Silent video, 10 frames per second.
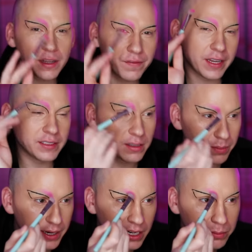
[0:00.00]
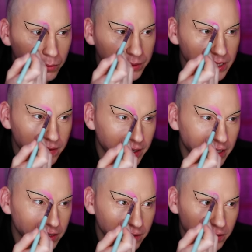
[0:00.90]
that fades to pink, but we'll see if I
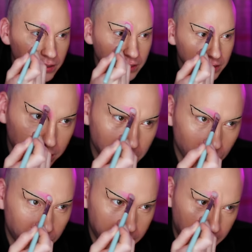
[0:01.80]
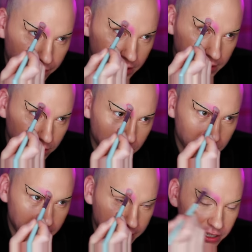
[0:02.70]
can do this. Don't worry, if it doesn't
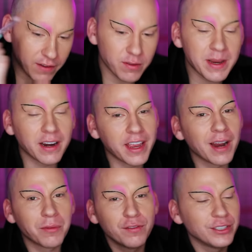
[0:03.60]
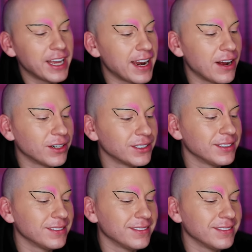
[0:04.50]
look right, I just have to be on camera for 10 hours.